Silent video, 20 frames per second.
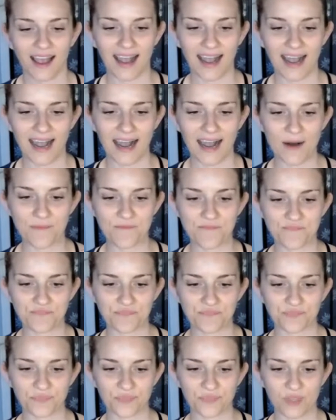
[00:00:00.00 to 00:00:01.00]

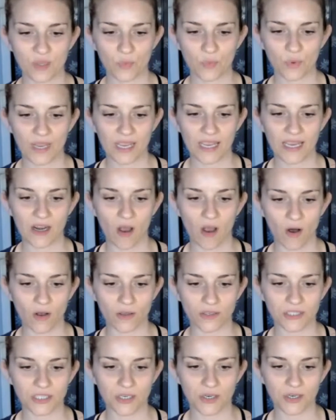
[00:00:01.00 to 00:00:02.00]
Um, we can
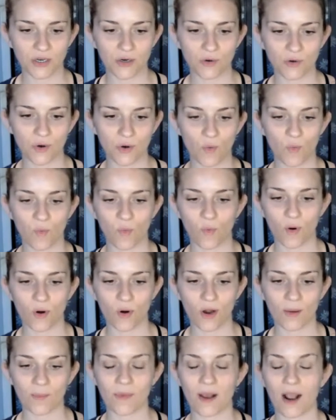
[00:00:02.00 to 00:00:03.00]
also
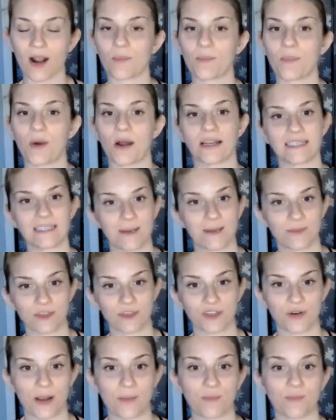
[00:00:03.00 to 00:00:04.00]
warm our body
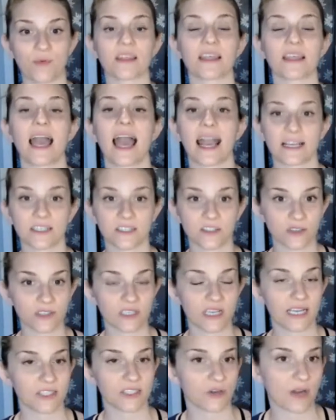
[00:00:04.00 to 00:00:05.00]
temperature up with
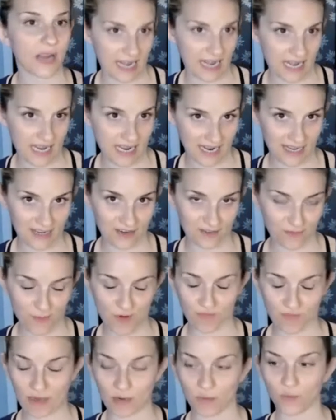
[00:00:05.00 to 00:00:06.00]
exercise or any kind of
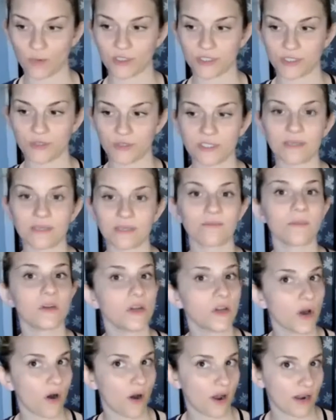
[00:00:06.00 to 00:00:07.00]
movement. We'll do
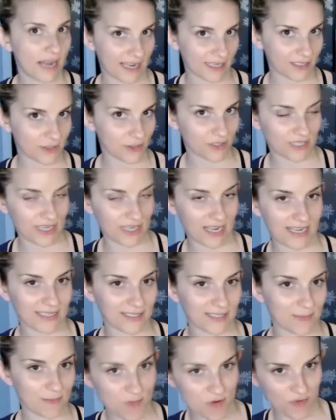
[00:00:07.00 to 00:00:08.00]
some non
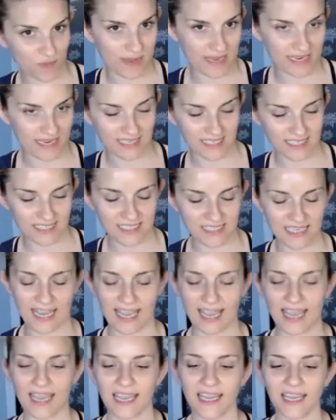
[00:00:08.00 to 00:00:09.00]
exercise movement
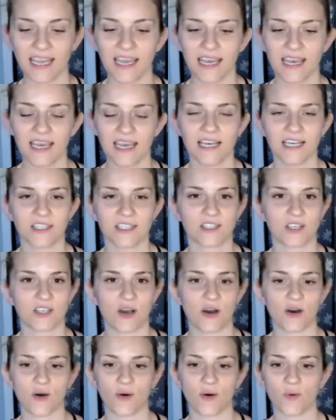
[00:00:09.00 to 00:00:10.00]
today.
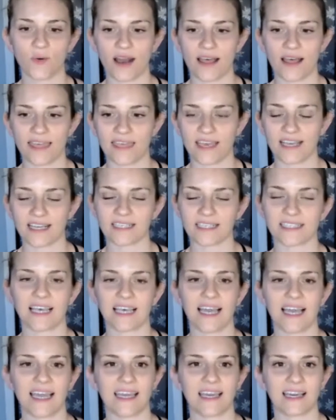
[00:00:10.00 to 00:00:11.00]
So, things
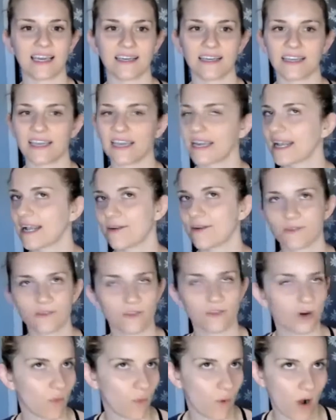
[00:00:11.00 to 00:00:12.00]
like getting out
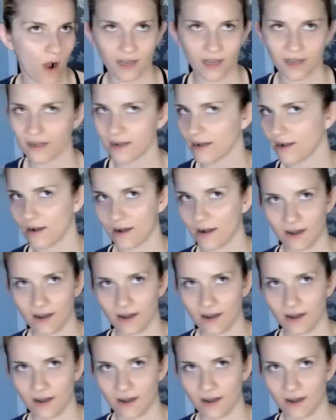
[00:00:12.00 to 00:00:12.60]
for a walk,